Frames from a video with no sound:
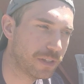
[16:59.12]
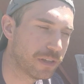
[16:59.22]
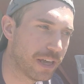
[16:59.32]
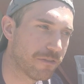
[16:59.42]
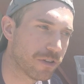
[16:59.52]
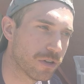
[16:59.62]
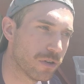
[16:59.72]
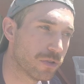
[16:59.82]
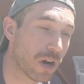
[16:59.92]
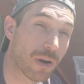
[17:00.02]
If
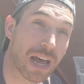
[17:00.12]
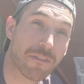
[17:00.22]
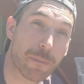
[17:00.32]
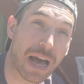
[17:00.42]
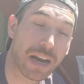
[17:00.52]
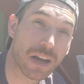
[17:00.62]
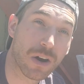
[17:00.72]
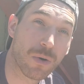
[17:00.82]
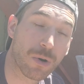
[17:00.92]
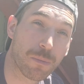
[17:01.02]
you don't have a
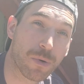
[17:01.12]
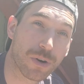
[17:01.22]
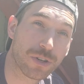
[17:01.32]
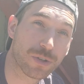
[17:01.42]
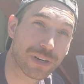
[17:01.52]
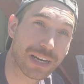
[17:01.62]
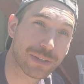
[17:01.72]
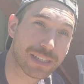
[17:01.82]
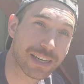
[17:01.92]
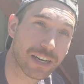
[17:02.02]
patio or a porch or an
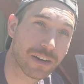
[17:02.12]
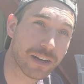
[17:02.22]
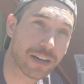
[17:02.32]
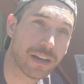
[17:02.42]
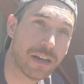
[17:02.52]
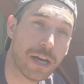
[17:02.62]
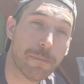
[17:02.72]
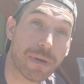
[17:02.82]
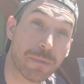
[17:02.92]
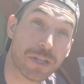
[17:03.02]
outside area,
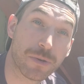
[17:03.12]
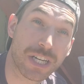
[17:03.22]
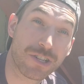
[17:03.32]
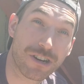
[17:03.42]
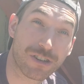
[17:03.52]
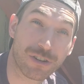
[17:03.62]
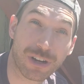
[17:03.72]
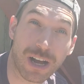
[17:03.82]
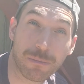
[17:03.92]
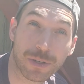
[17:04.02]
maybe doing traditional
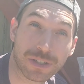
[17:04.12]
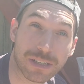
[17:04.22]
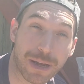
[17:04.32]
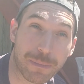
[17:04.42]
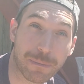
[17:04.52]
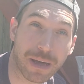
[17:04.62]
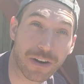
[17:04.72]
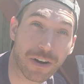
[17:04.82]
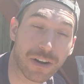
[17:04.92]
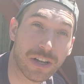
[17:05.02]
composting might be
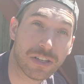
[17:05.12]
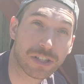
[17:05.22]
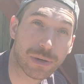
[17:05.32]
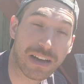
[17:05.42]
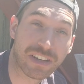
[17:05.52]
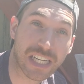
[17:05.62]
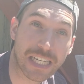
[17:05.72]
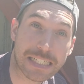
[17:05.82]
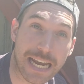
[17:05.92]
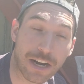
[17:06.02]
better. So having a
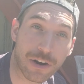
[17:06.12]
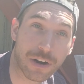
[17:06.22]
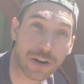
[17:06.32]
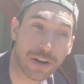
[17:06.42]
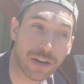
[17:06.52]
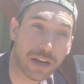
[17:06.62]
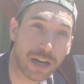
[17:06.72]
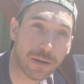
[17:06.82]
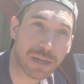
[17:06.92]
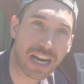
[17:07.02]
container,
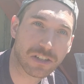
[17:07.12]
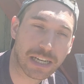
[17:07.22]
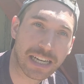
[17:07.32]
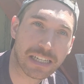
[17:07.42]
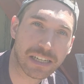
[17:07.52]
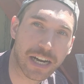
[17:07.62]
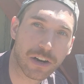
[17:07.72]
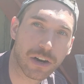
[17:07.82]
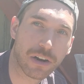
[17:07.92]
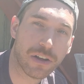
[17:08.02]
an airtight
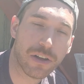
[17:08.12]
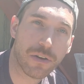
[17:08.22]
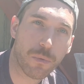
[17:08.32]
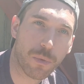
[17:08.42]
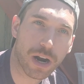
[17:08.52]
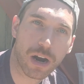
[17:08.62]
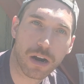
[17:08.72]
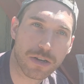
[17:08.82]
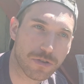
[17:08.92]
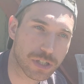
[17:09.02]
container
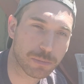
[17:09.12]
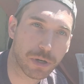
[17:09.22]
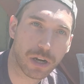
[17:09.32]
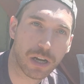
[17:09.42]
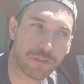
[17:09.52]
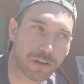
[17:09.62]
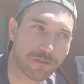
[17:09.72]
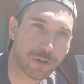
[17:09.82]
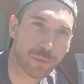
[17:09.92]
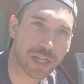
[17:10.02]
where you just put all of your
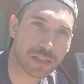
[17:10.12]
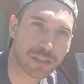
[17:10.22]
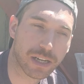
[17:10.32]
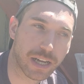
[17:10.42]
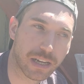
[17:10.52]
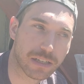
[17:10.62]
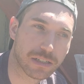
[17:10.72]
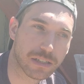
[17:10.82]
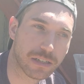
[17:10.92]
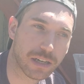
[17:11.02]
food waste and
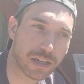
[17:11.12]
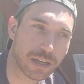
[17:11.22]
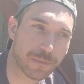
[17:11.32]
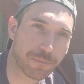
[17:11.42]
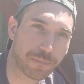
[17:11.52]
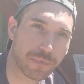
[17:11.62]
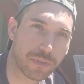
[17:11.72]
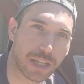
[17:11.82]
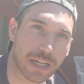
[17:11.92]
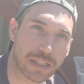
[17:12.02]

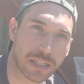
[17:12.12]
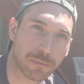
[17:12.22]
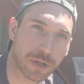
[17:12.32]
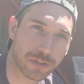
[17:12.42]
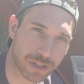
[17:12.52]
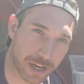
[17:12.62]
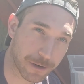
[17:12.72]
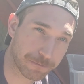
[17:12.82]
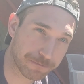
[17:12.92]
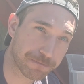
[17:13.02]
let it decompose there,
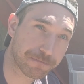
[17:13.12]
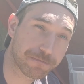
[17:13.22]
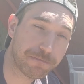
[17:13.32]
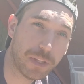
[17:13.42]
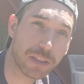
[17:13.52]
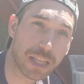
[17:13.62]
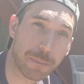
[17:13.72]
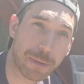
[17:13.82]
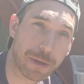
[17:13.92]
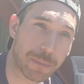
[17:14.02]
that
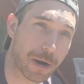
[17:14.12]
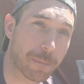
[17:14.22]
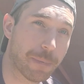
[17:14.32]
might be better.